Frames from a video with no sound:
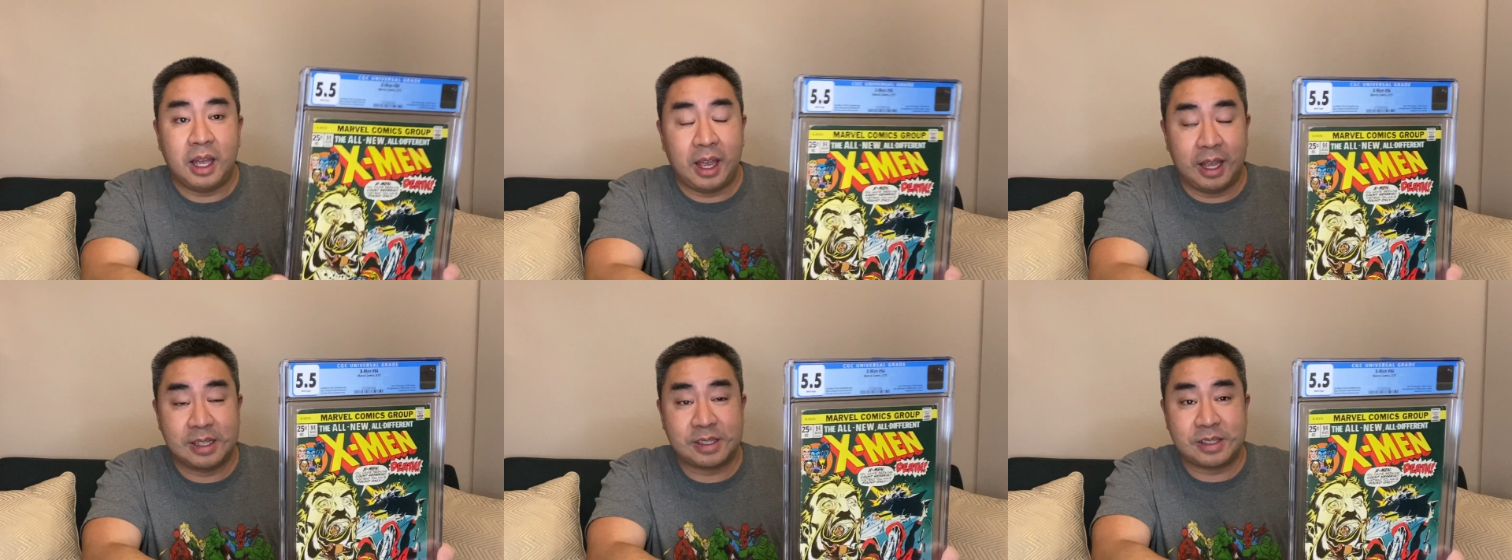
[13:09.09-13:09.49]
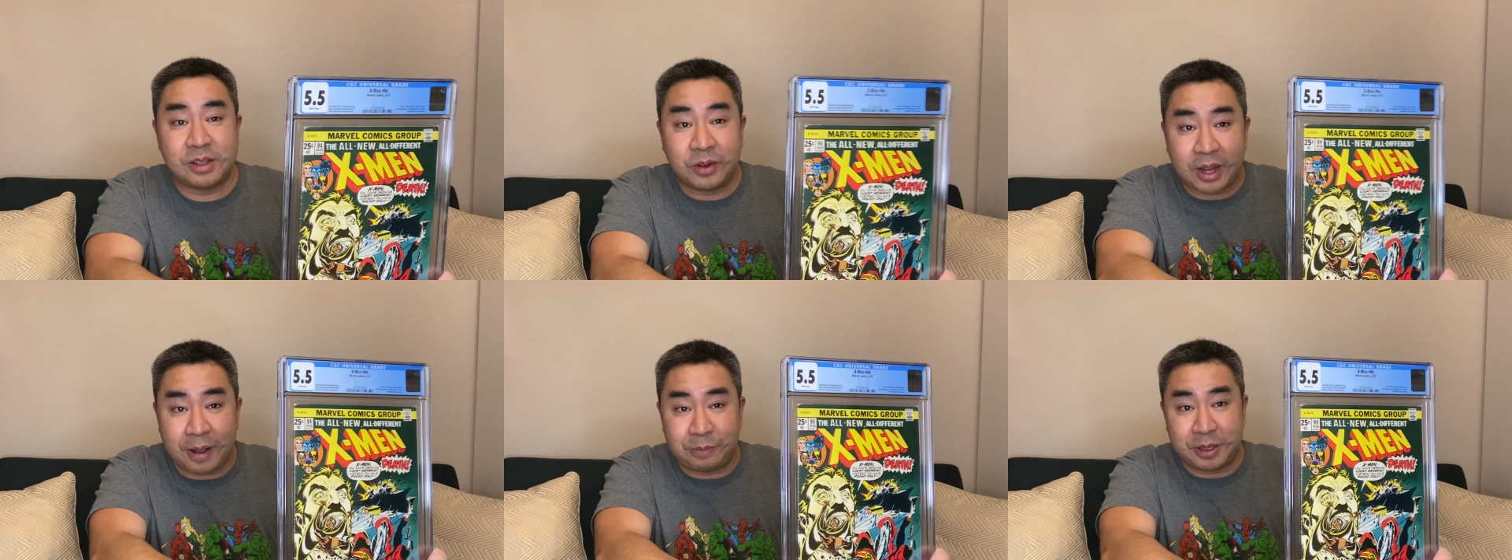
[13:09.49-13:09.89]

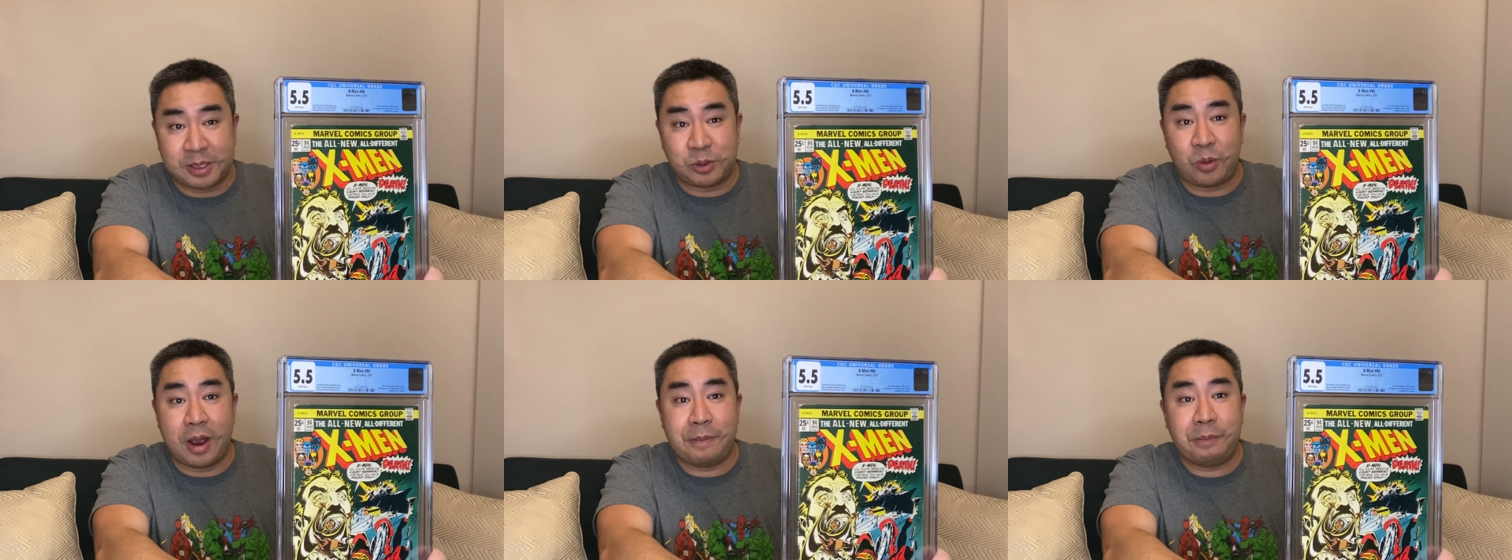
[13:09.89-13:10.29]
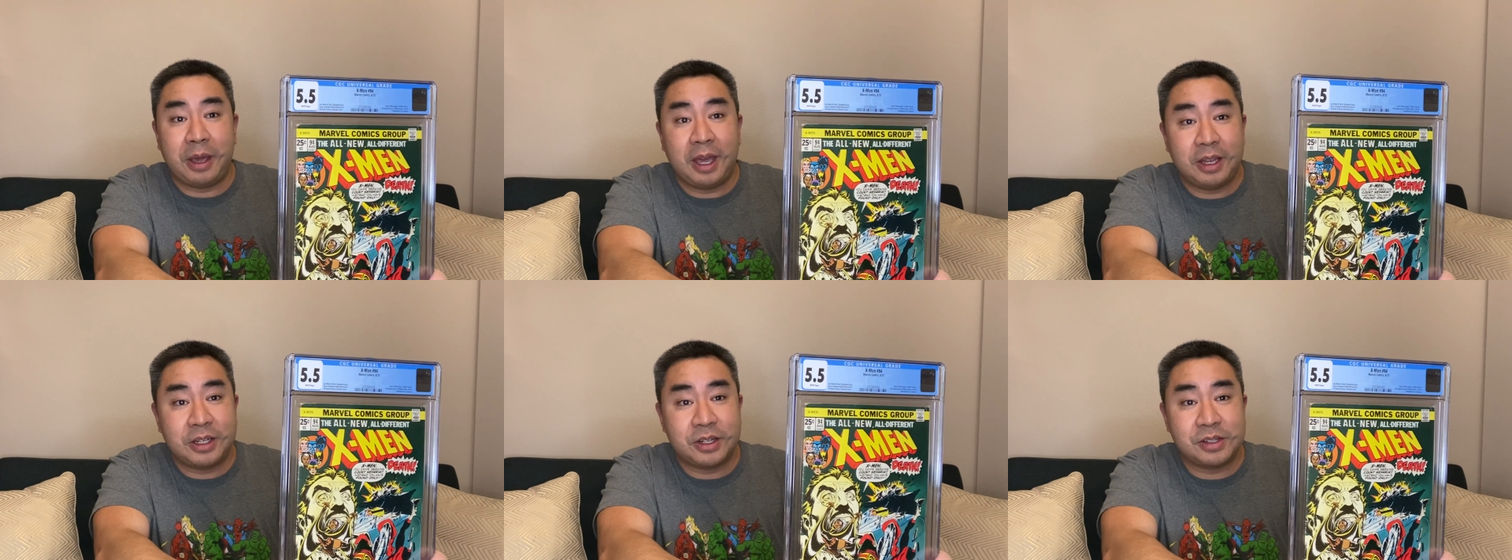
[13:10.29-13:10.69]
its white
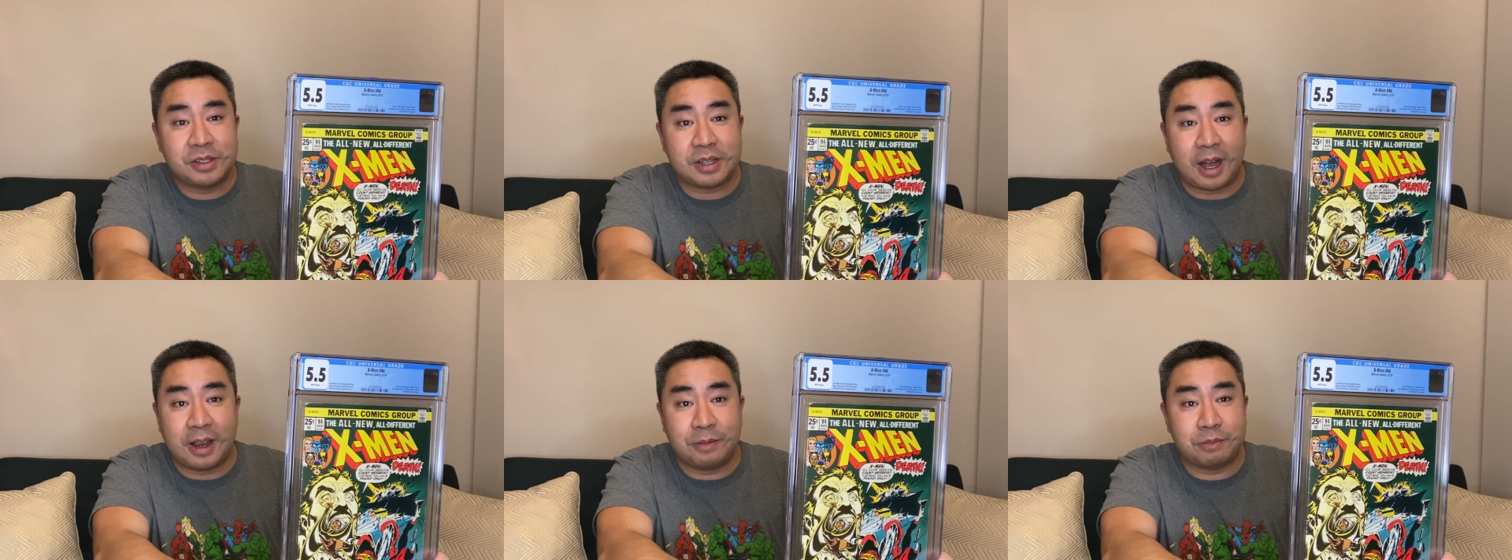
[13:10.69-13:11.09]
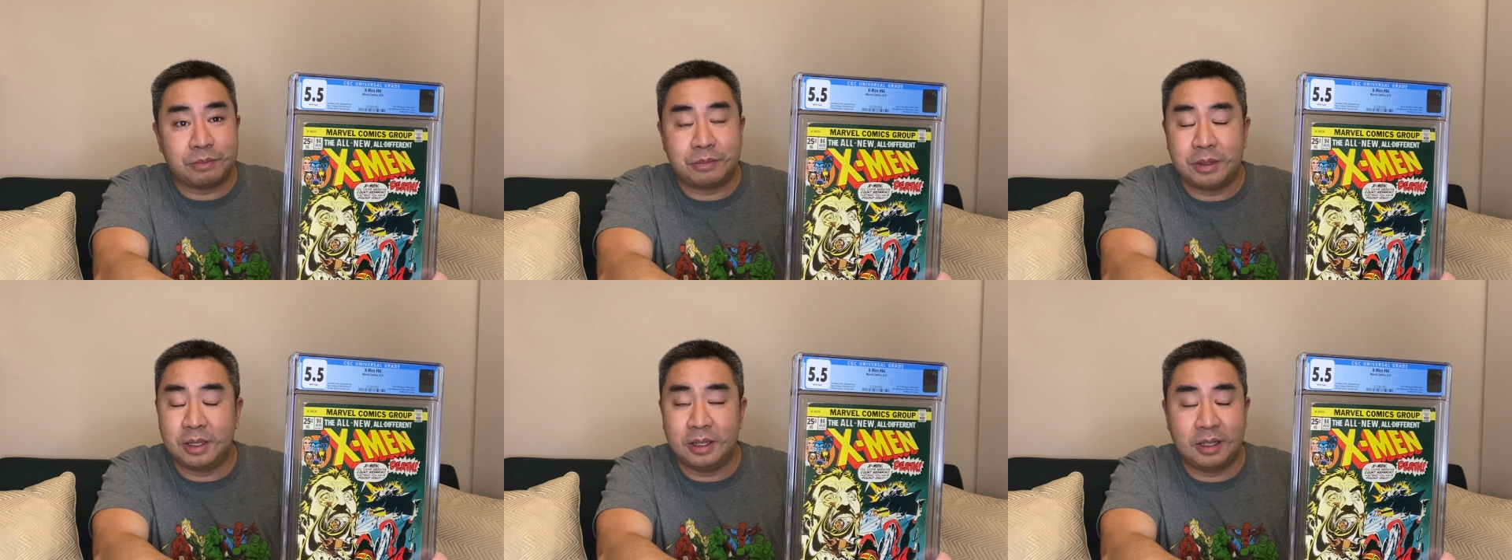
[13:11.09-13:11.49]
pages. I'm